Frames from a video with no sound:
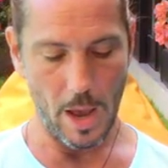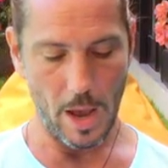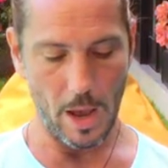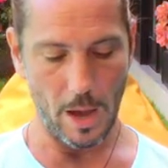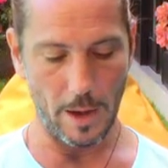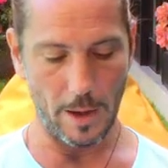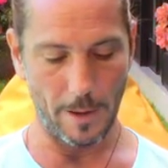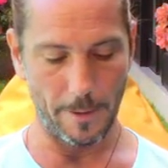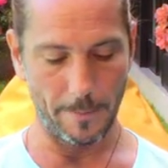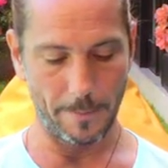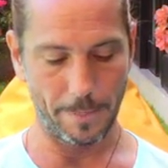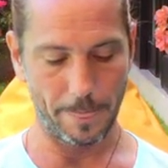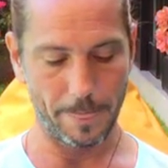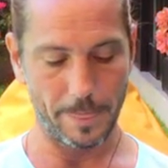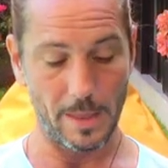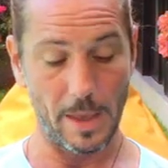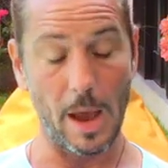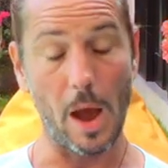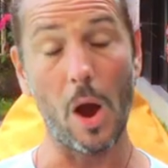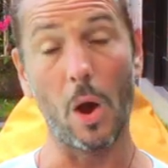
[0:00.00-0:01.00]

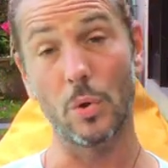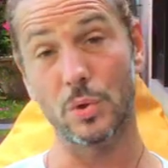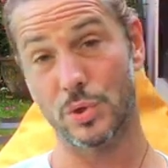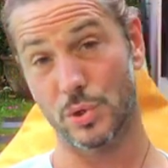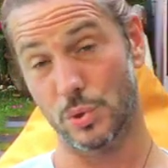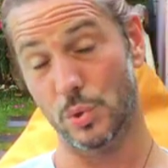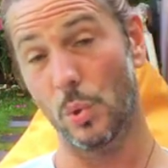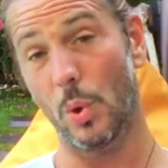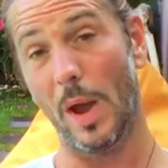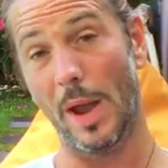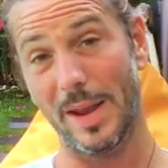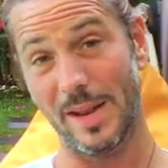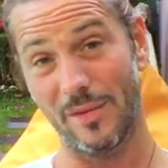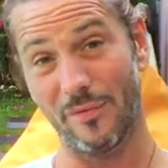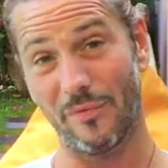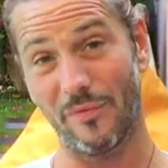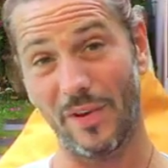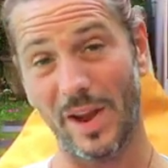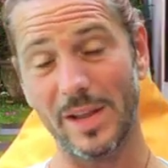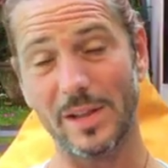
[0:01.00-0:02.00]
on. Also, I
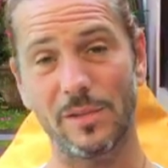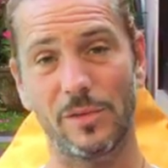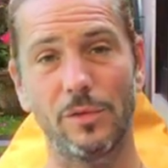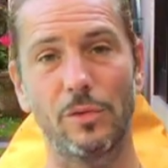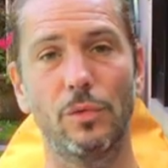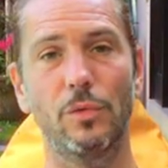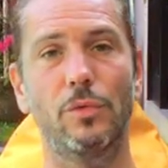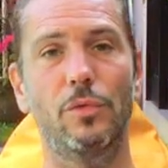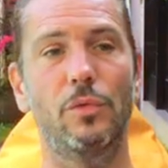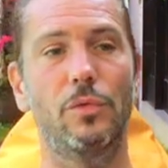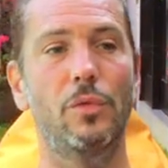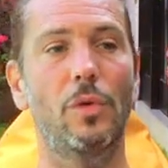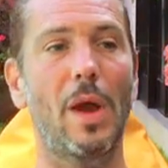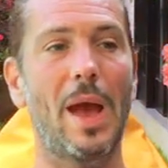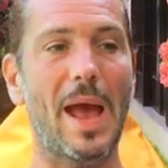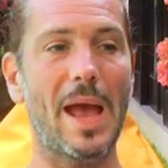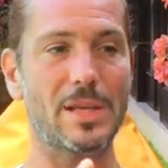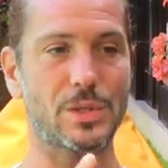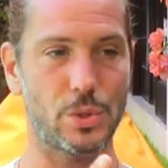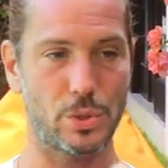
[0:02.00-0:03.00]
invite you to do
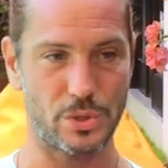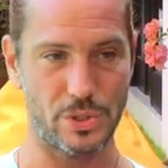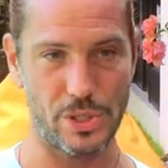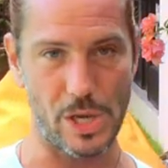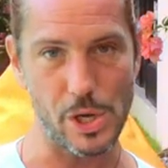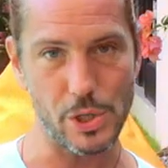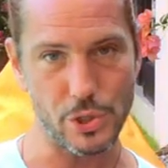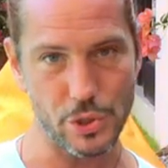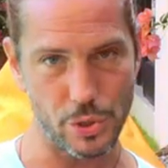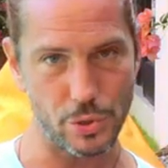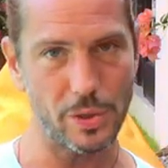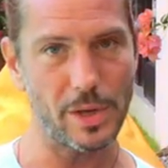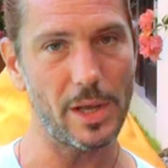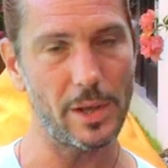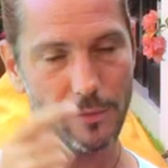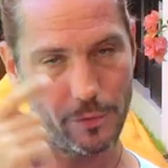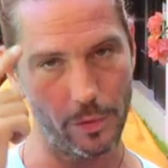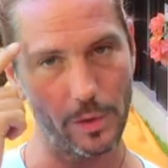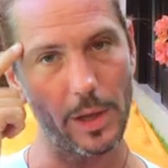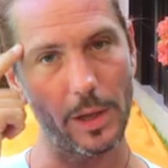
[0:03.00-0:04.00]
association
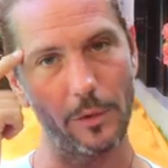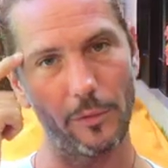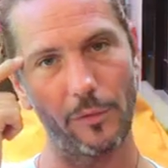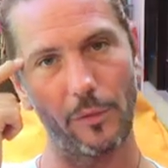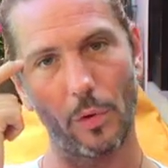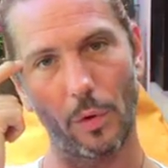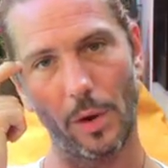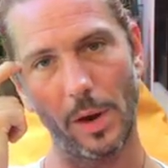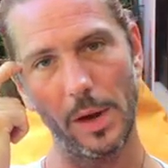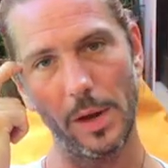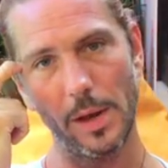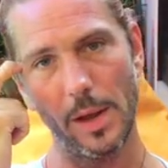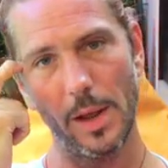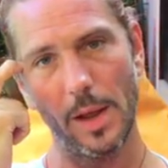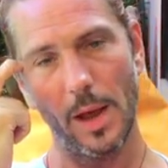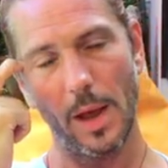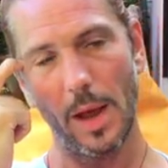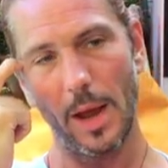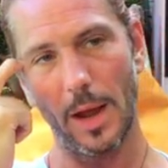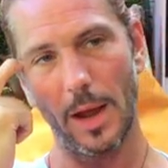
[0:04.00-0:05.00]
if you can afford.
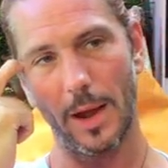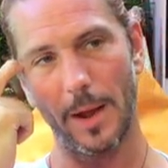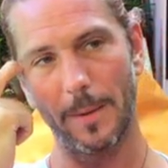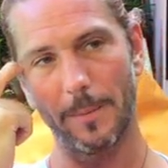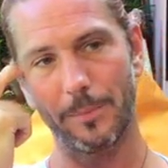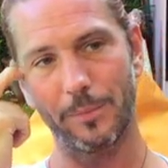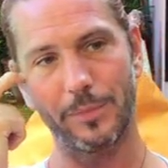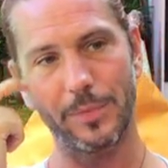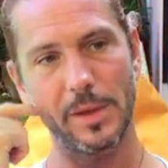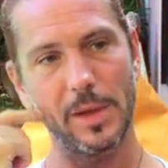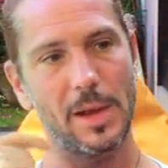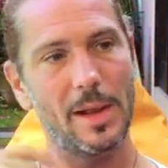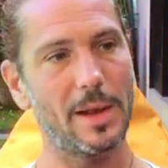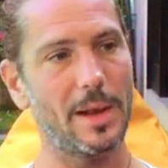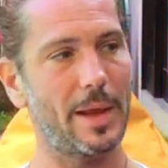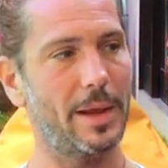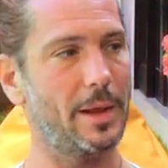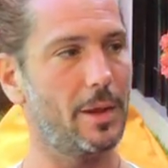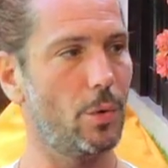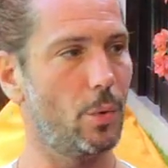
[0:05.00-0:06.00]

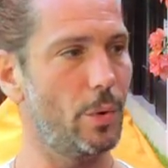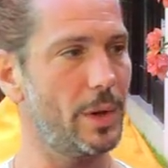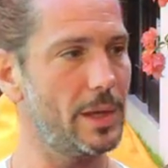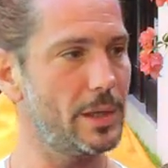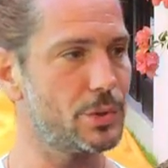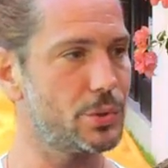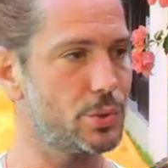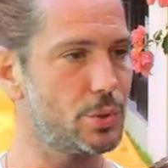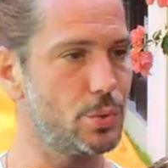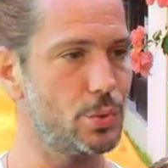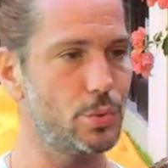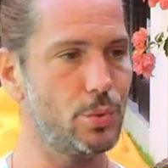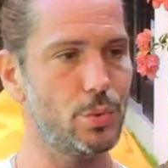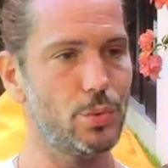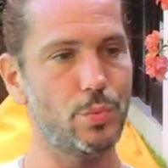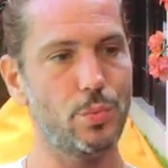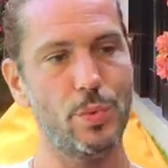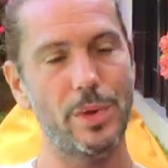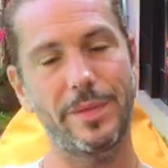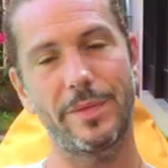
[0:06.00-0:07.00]
like going
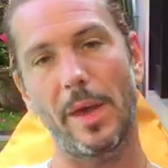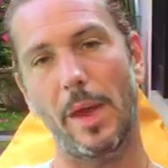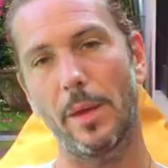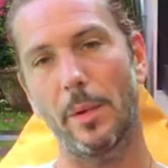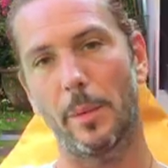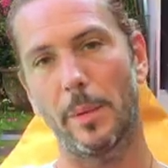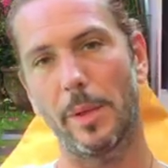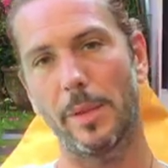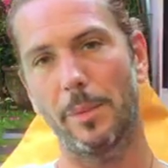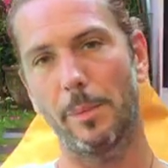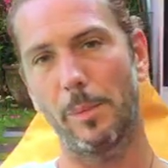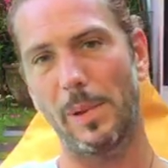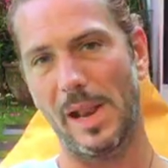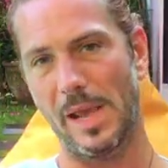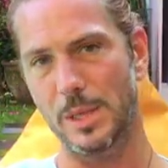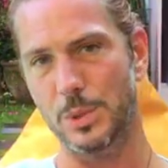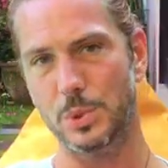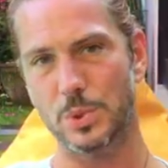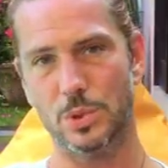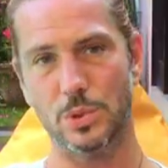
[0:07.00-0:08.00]
to retirement
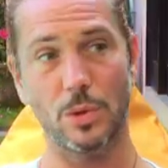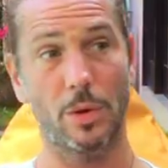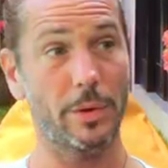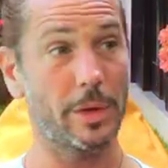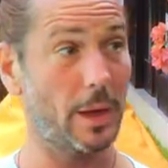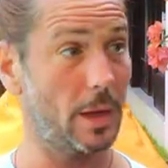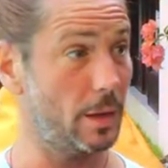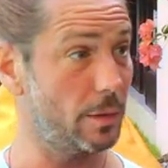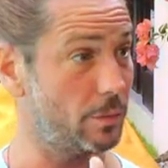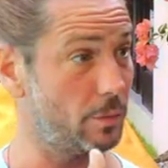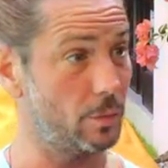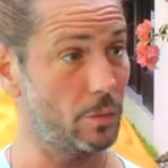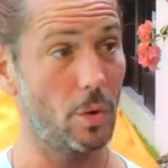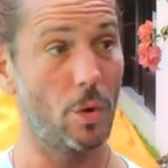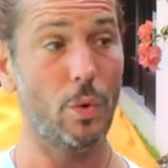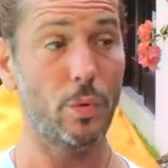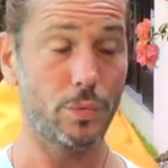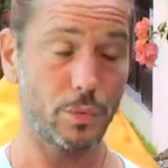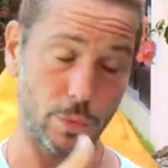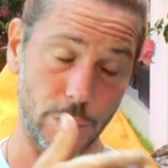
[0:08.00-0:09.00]
place, okay, to
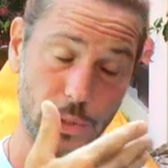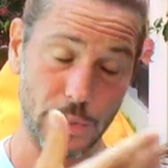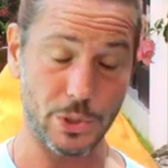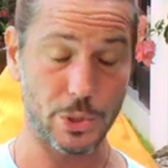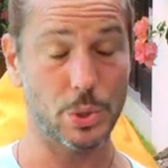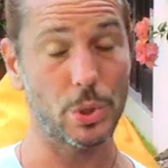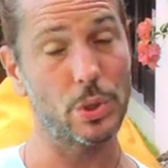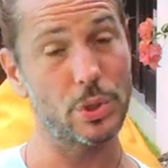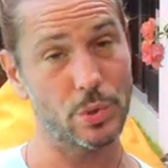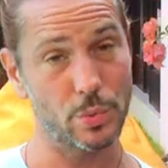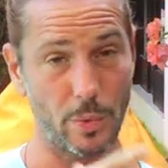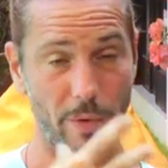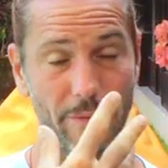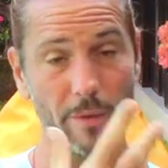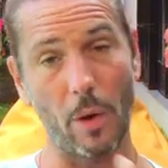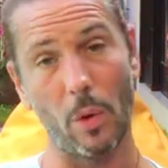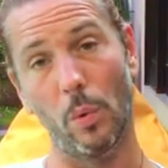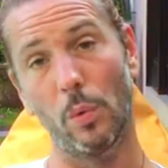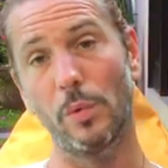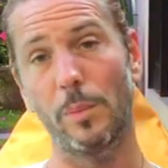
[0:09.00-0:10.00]
go to discuss with
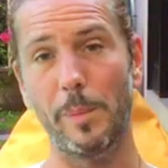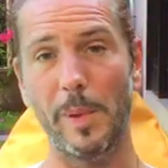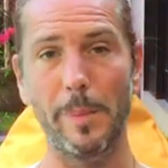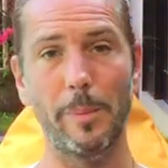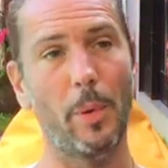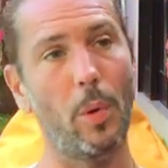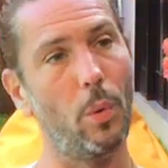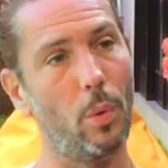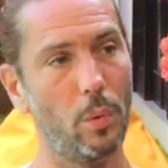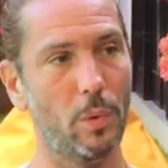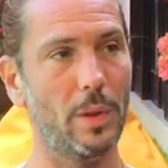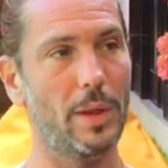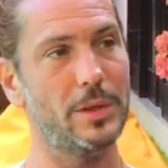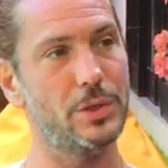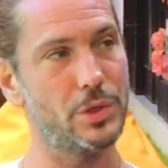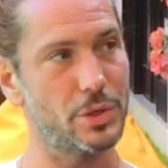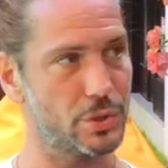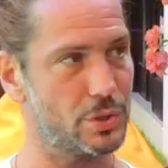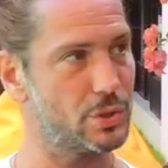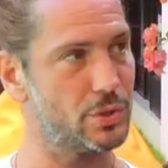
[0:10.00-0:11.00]
old people
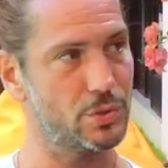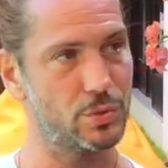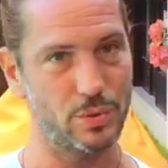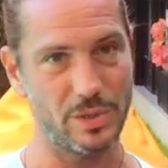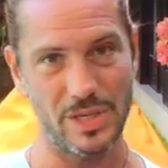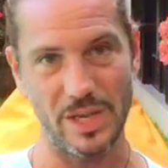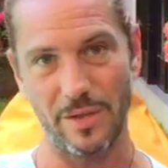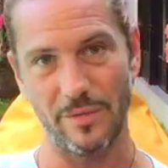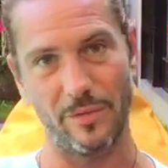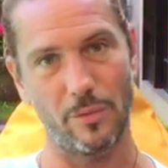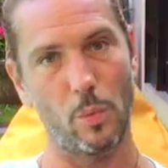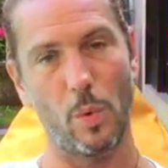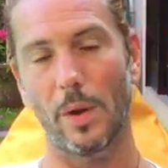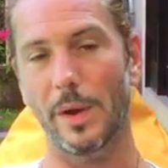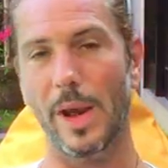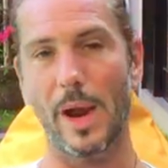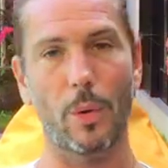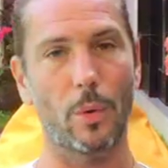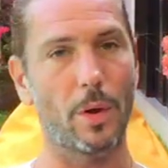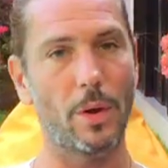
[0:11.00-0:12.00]
and just to give
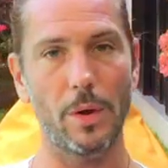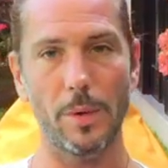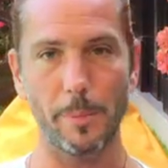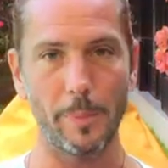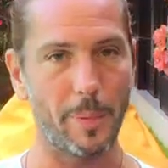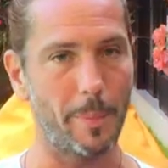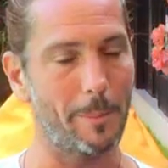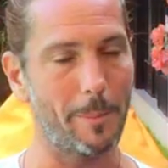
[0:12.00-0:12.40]
1 hour